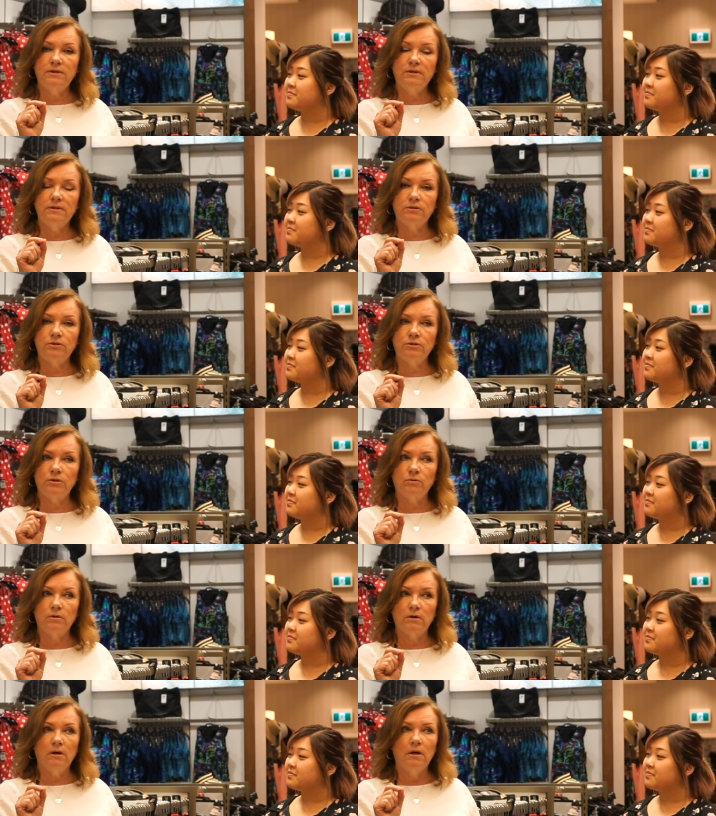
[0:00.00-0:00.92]
Speaker 1: to this
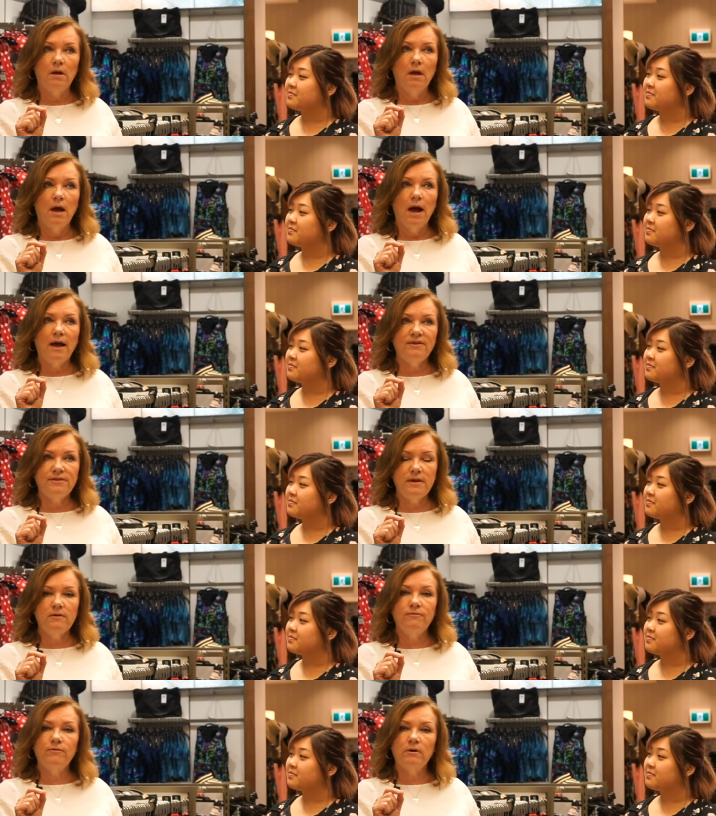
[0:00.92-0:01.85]
store, I
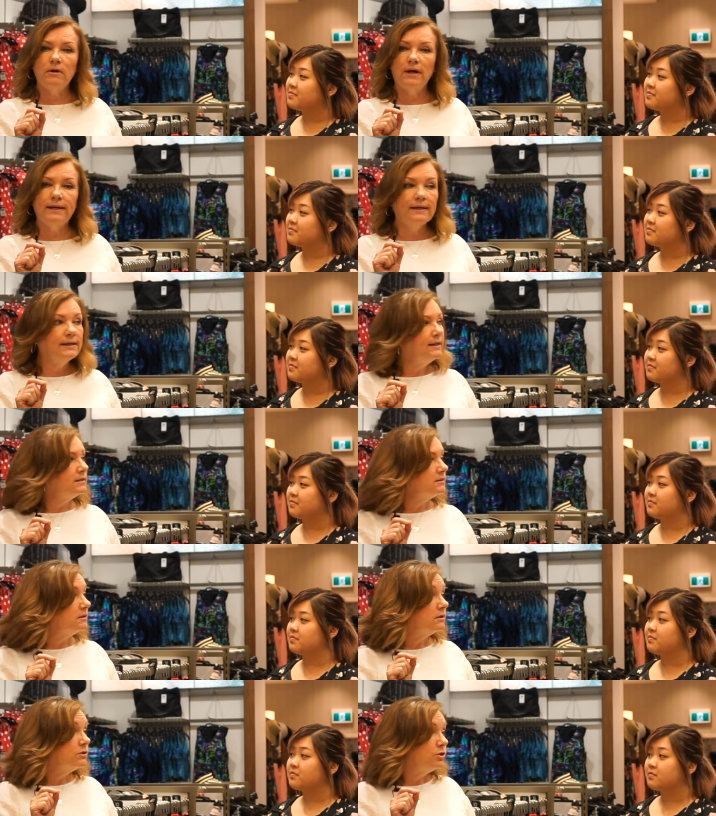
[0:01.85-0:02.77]
think for at
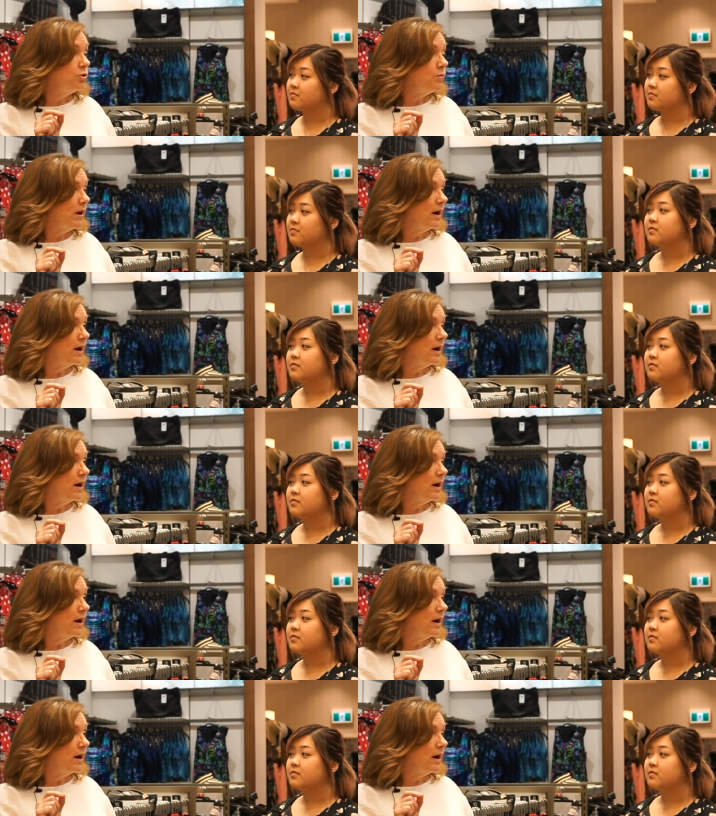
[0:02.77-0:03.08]
least two